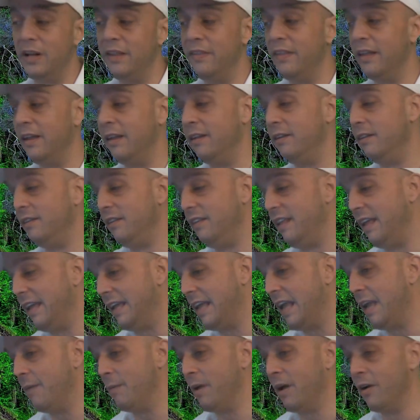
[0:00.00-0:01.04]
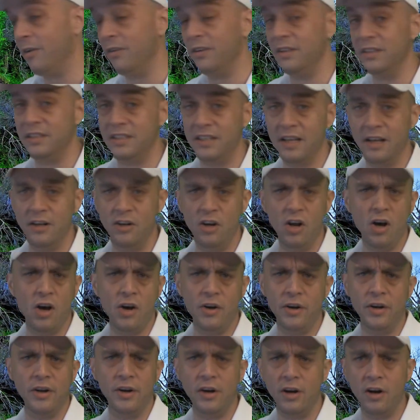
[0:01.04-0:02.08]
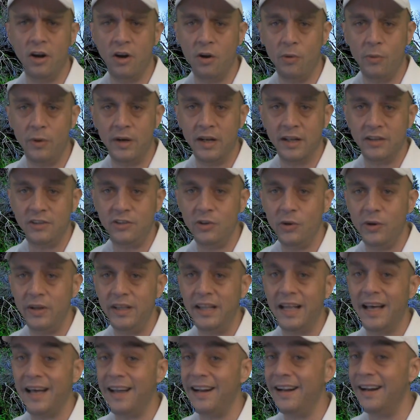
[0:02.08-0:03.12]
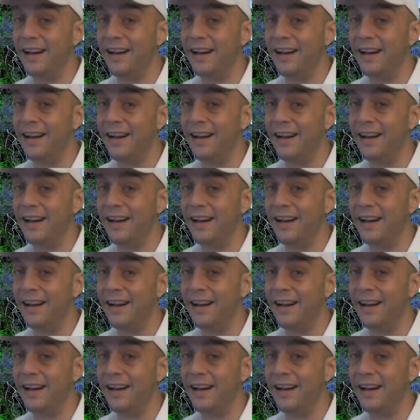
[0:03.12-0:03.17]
and then they came out and said, no, we're not doing that.